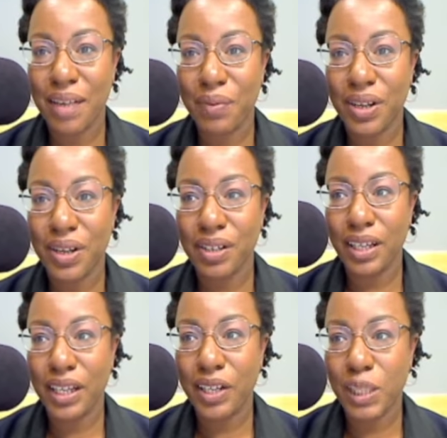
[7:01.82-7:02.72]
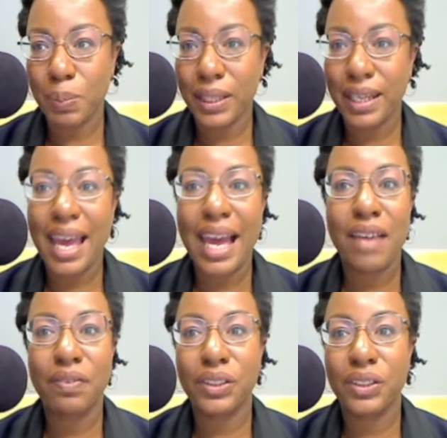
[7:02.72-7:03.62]
that were, you know, split in
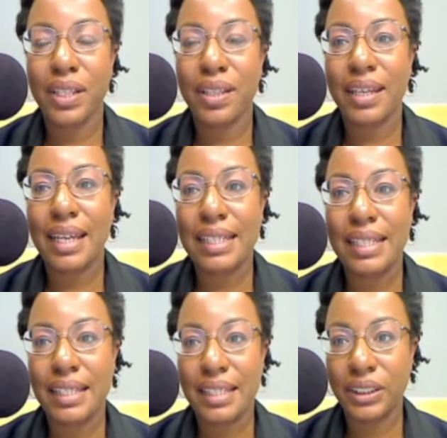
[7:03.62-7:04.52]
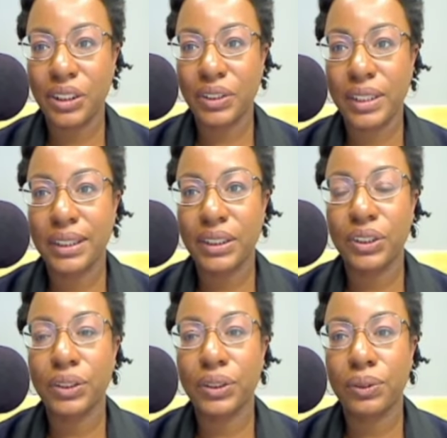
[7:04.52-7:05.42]
half during the 19th century
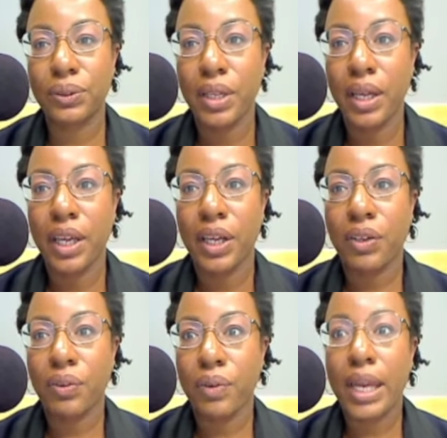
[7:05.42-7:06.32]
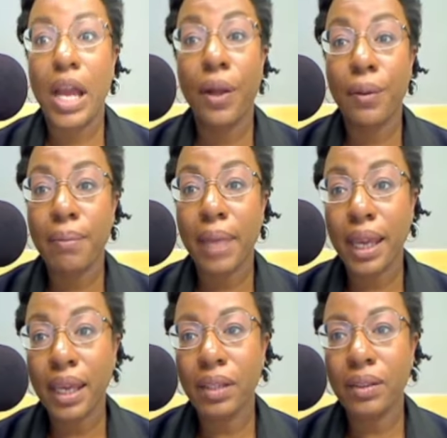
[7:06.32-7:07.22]
to create
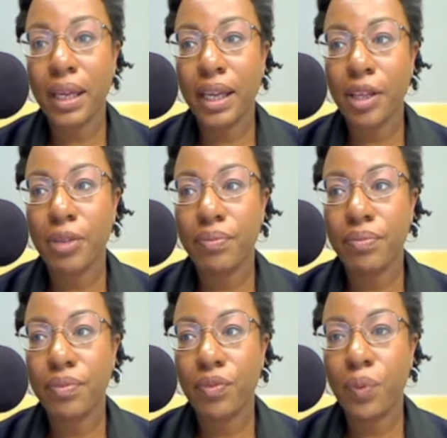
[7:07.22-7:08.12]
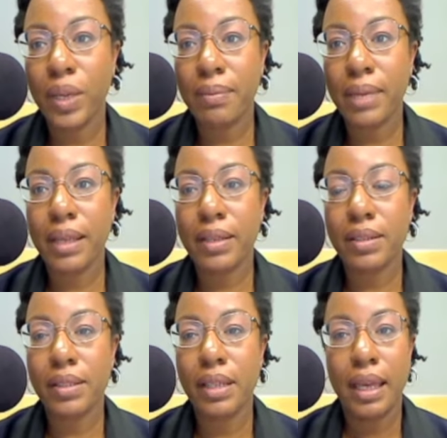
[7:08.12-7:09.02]
homemade um,
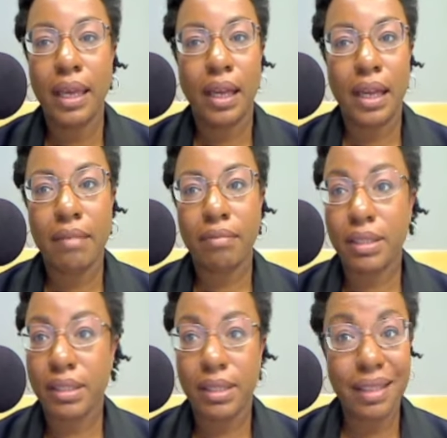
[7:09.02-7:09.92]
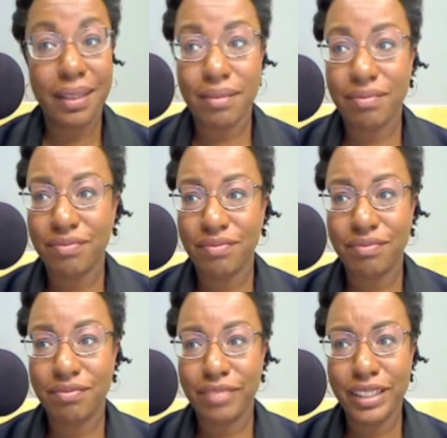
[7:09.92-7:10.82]
windmills. There's nothing
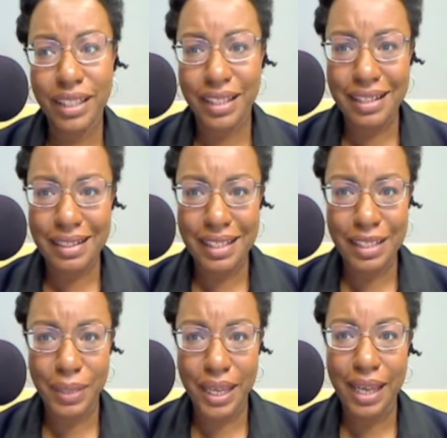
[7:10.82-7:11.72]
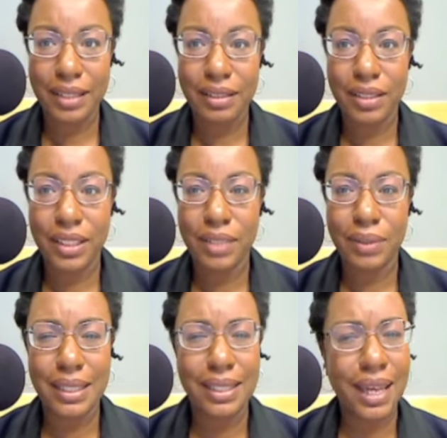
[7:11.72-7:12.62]
really that says we can't
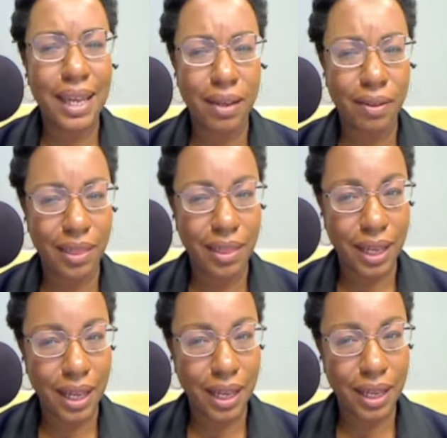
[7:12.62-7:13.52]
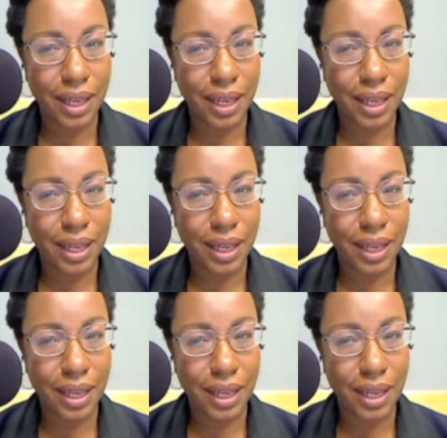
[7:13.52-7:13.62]
do it today. I don't think.